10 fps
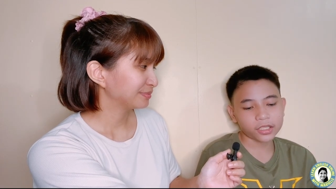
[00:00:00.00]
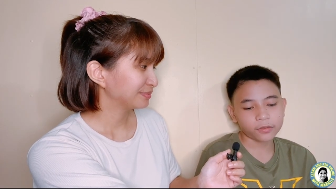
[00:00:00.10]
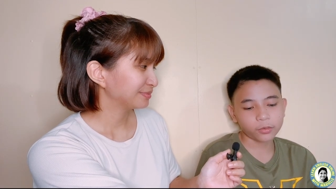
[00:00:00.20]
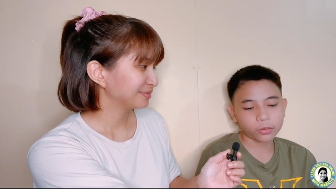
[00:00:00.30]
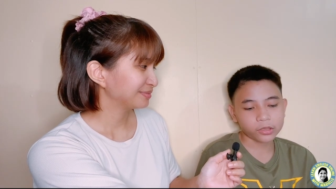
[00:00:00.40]
Speaker 1: I
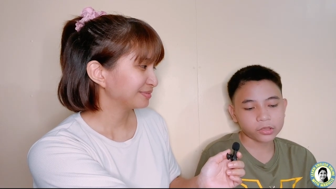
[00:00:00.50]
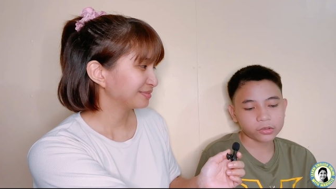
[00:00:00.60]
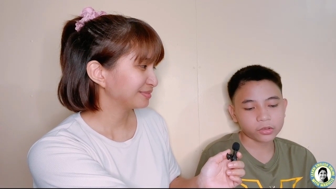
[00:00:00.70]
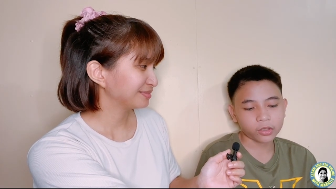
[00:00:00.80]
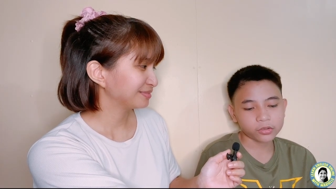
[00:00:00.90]
have no one
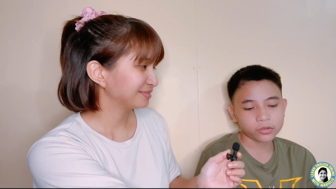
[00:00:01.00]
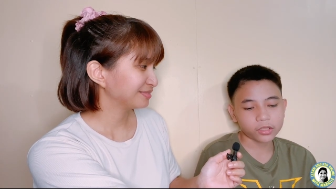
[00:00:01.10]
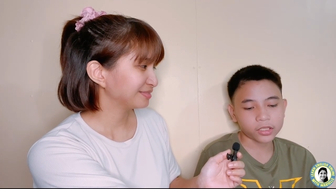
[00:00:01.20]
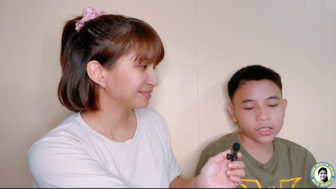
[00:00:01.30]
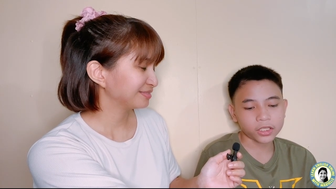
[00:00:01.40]
to talk to
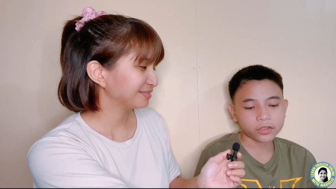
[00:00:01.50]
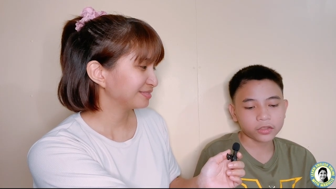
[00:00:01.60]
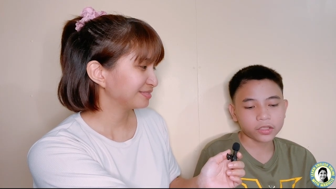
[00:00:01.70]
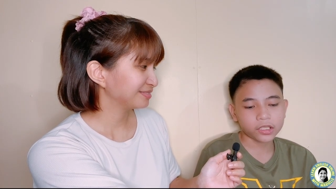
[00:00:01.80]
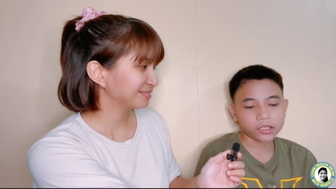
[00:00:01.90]
that
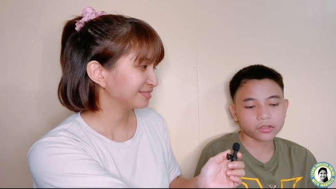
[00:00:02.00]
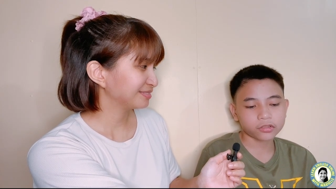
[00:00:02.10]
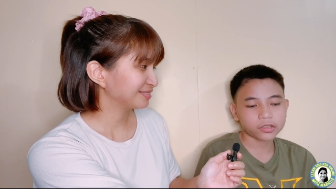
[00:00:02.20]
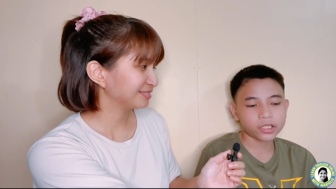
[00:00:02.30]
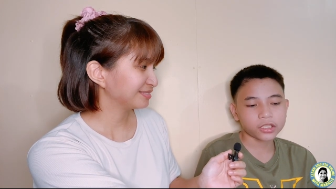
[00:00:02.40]
literally
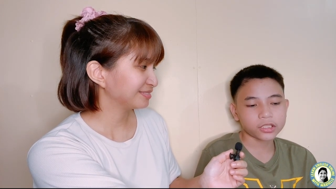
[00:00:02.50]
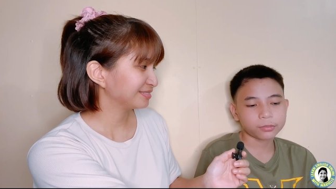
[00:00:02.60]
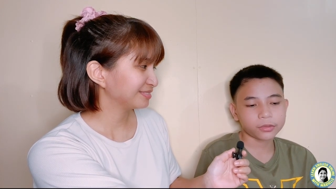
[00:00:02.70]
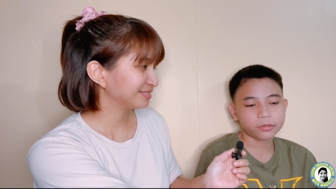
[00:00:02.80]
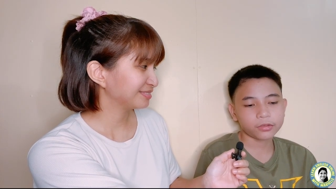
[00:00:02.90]
entertains
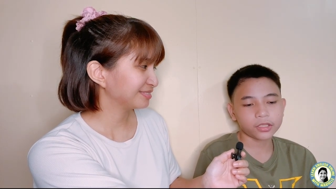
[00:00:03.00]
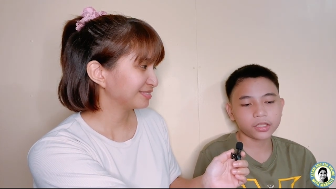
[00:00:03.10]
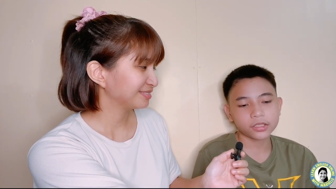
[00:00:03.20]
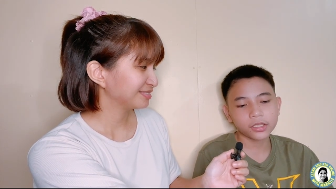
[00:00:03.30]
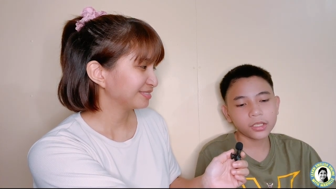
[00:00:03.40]
me with
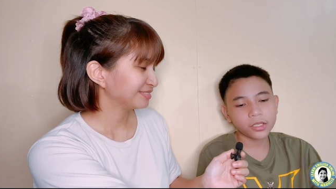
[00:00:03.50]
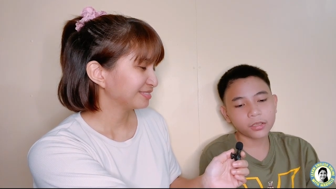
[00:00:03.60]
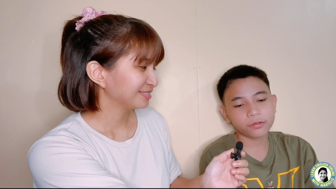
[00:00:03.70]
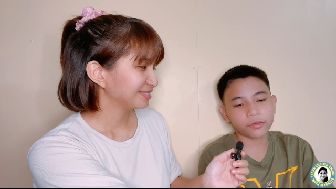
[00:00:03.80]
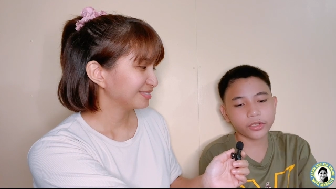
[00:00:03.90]
his
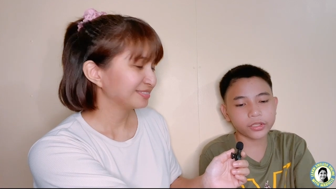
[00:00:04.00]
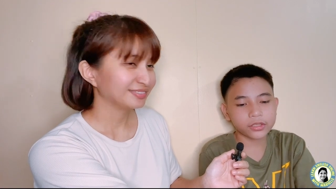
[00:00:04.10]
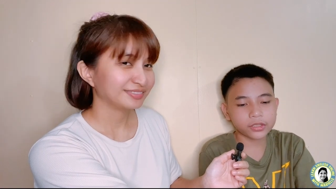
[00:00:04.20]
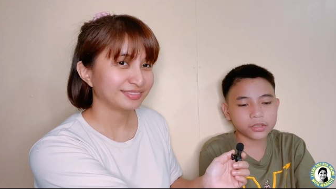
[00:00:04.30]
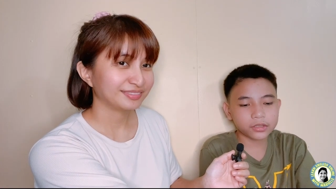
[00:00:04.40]

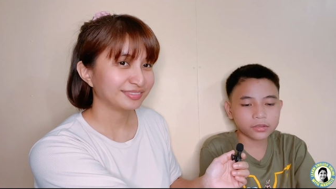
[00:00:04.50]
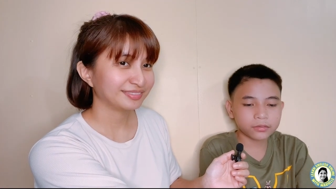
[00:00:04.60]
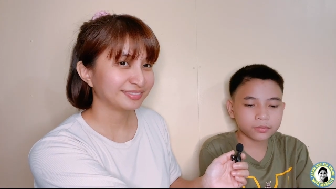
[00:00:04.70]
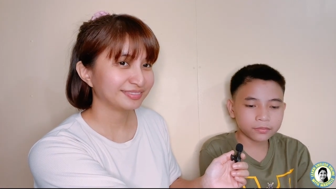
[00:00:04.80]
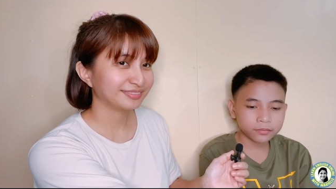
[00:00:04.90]
voice.
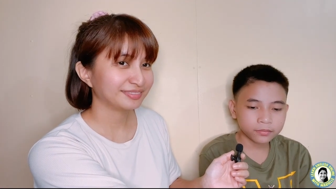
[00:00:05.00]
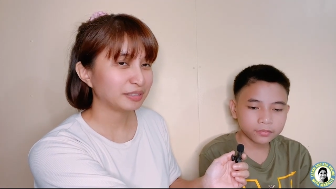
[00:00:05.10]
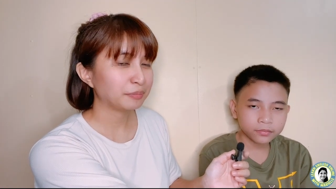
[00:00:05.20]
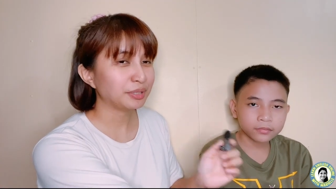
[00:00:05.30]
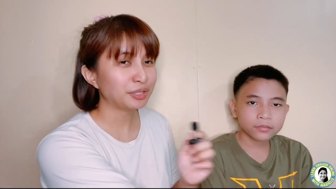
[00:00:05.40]

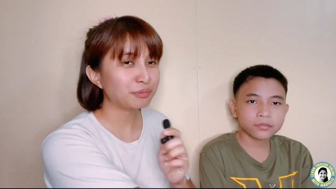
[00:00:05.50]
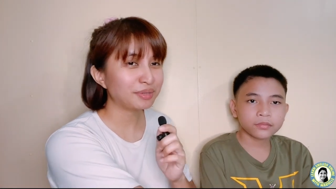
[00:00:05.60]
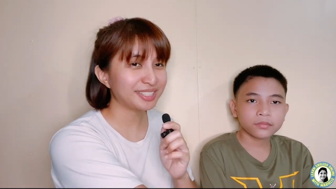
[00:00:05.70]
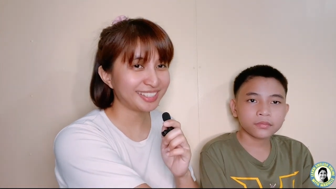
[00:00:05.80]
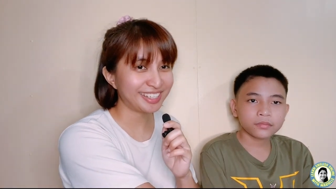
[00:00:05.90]
But you
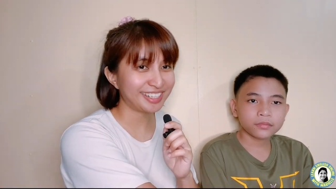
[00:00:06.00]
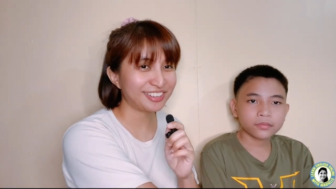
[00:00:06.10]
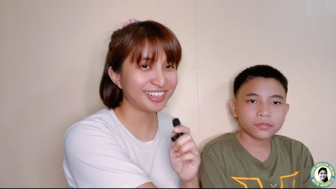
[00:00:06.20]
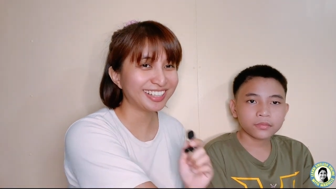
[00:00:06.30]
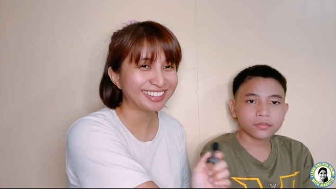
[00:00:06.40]
miss
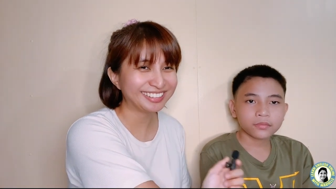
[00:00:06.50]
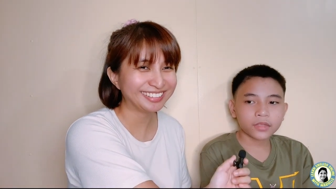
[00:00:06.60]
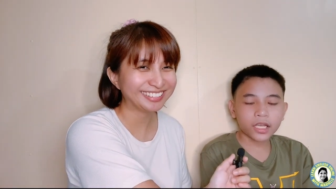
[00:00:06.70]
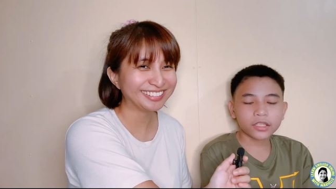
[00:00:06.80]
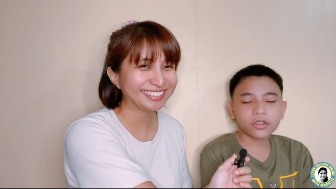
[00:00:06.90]
Speaker 2: Adriel.
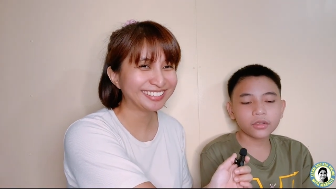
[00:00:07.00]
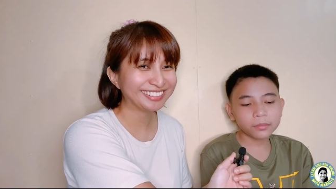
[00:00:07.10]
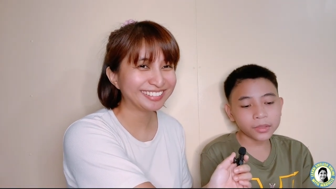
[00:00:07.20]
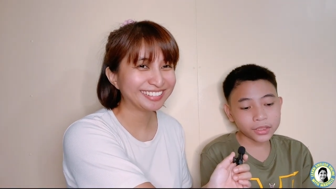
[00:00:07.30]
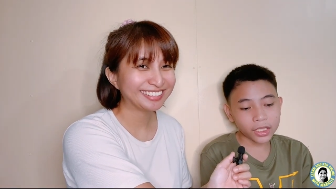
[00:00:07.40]
Speaker 1: I
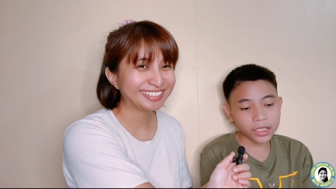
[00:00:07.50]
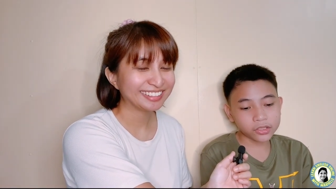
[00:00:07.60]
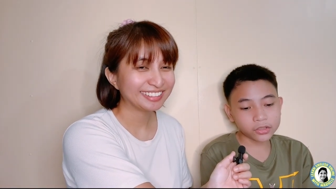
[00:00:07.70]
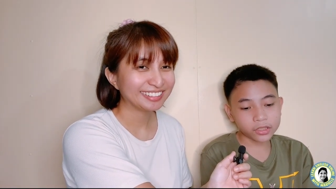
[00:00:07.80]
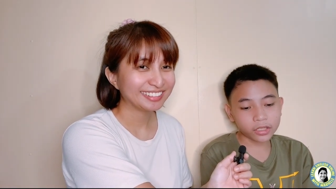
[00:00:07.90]
don't miss
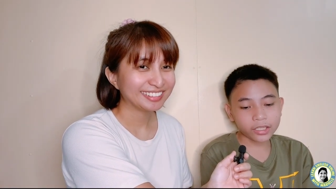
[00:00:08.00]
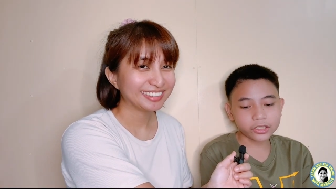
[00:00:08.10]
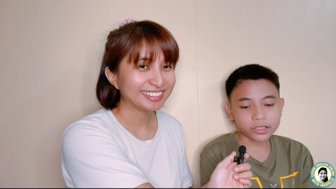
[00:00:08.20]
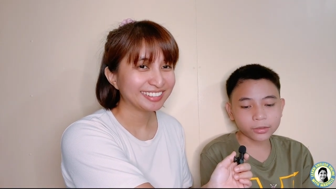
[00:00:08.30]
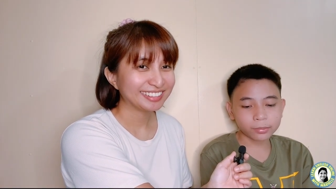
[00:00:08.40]
Adriel, I
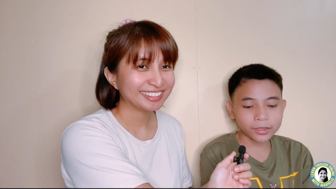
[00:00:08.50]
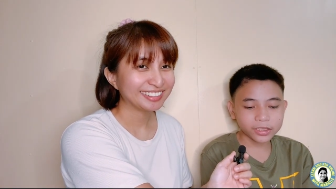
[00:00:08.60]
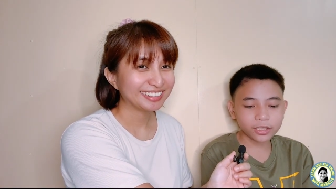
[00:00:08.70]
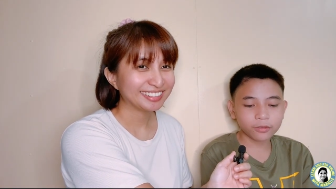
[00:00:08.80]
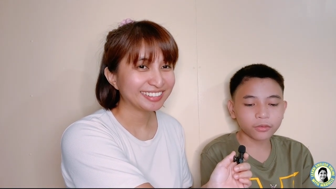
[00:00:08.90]
just
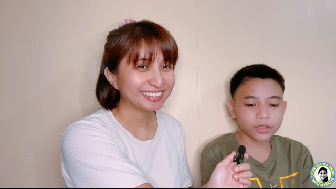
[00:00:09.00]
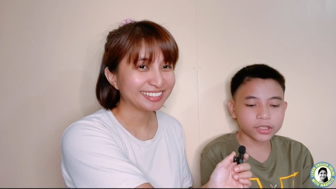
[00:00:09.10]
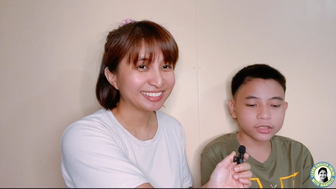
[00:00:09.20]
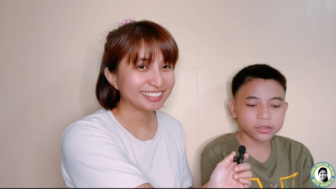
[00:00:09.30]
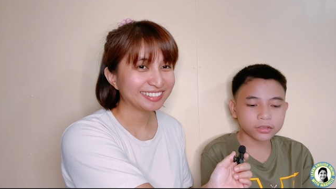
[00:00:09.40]
miss the
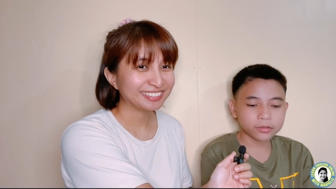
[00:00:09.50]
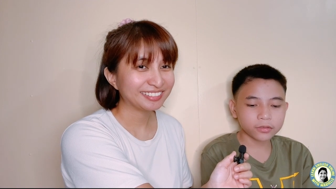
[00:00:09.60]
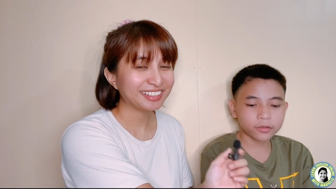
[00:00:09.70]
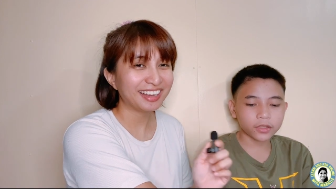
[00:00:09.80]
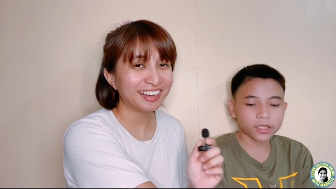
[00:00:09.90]
voice
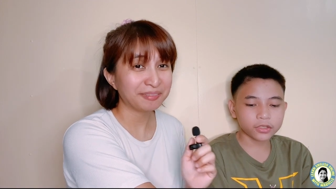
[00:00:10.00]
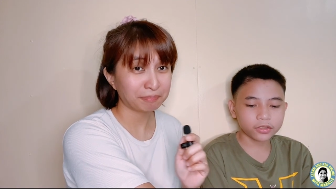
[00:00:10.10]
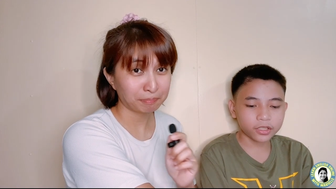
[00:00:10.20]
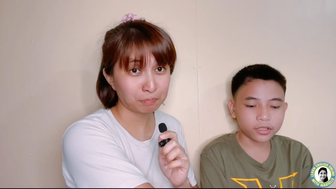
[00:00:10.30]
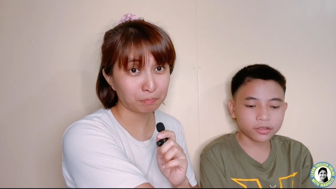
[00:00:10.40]
of
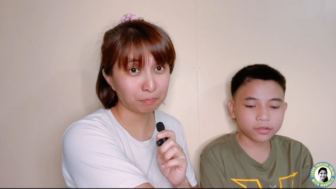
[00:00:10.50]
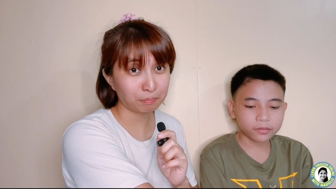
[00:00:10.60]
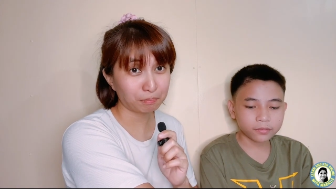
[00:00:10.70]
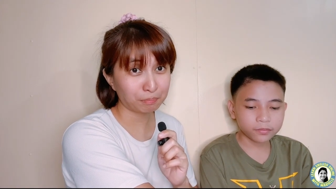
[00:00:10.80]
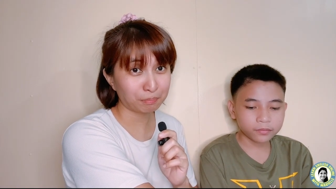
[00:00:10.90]
Adriel.
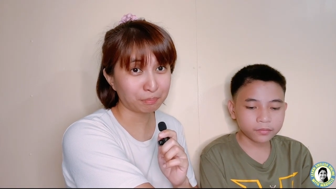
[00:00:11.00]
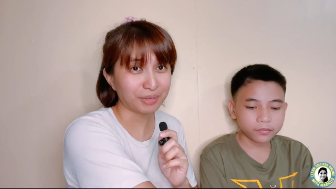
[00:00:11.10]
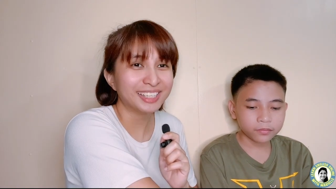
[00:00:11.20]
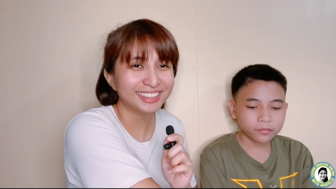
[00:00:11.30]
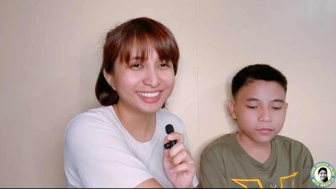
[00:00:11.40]
Hmm.